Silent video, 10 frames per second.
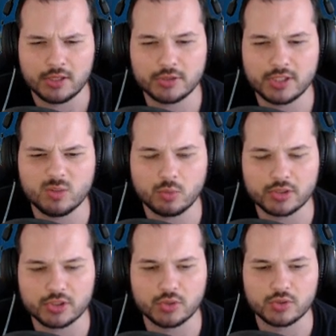You see,
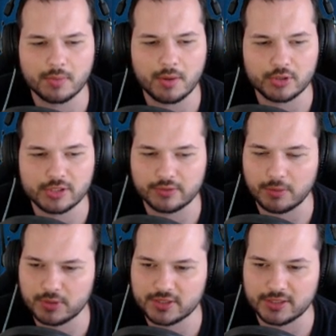wardens use the memories of their
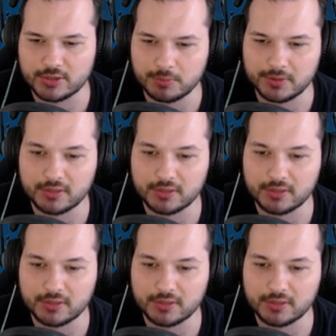prisoners to